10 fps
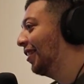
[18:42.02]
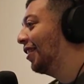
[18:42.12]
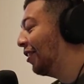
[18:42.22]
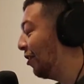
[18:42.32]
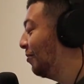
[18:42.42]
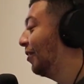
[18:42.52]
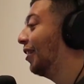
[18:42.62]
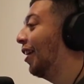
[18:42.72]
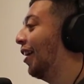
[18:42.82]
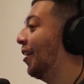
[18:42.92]
No.
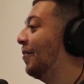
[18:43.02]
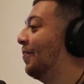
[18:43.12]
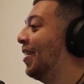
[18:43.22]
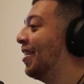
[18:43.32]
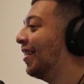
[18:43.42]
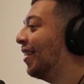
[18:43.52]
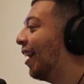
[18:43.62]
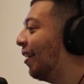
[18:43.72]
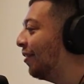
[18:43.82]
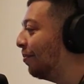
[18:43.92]

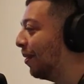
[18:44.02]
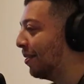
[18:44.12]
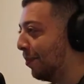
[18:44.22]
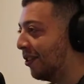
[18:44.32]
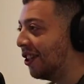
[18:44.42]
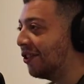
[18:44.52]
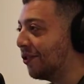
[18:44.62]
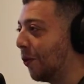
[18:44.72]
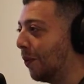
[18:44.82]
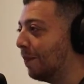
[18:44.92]
My sister's
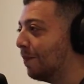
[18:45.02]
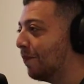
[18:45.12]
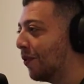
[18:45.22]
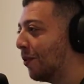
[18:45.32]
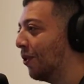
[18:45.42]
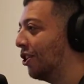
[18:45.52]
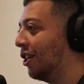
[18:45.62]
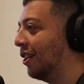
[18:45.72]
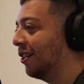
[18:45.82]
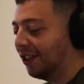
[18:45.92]
got one, which
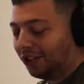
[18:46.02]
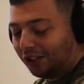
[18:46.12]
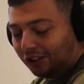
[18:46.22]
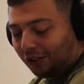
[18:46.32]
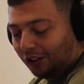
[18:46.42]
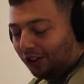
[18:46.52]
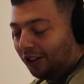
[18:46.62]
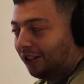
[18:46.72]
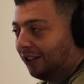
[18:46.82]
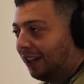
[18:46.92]
is just on
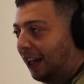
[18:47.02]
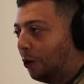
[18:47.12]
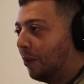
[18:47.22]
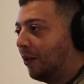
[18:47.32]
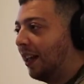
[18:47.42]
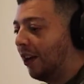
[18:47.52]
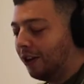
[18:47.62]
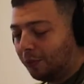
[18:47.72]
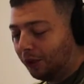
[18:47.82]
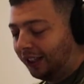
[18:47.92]
her elbow there. I
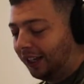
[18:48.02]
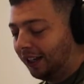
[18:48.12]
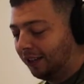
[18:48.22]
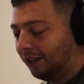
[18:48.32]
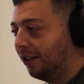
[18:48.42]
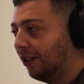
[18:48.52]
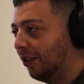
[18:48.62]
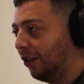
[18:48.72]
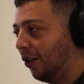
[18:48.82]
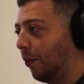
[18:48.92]
only want to get
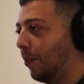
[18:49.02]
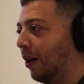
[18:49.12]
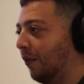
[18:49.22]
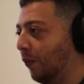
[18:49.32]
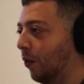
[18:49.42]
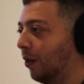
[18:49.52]
on my forearm.